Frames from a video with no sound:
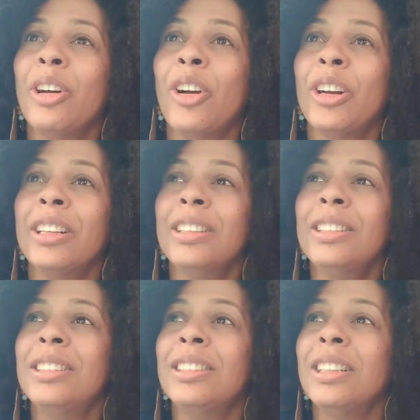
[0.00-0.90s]

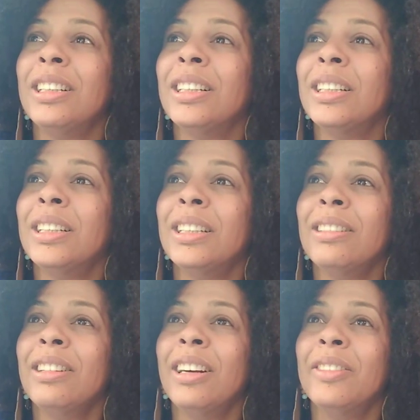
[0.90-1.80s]
Artist.
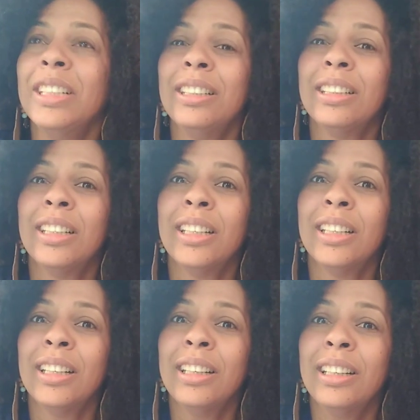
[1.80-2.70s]
Love it.
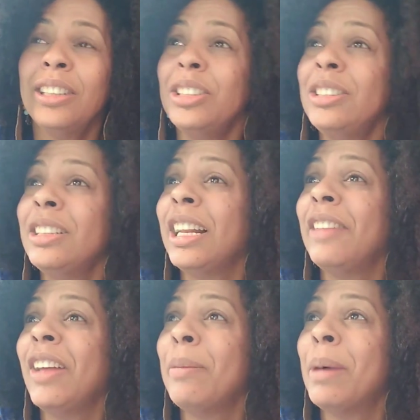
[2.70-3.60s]
I'm just seeing
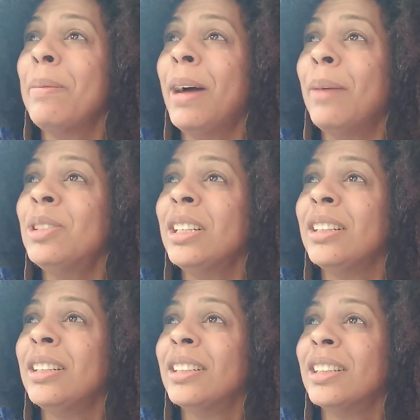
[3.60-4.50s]
if anybody pops in.